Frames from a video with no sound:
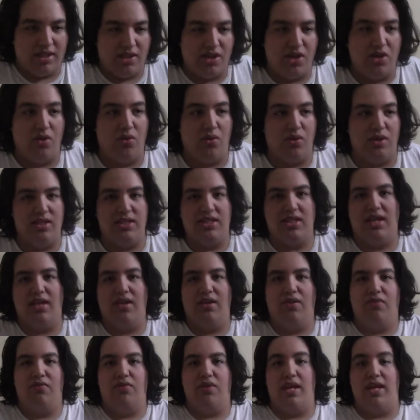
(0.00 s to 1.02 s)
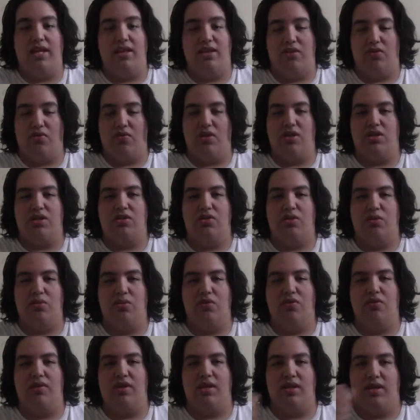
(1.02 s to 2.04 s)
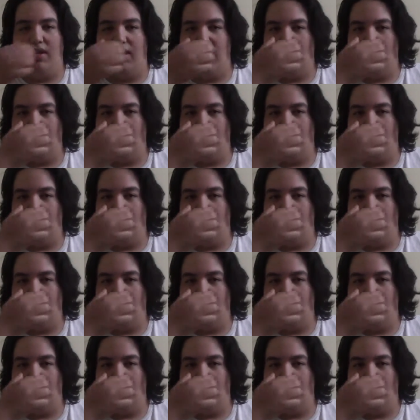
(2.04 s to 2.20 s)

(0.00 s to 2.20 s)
Instead of in the original movie,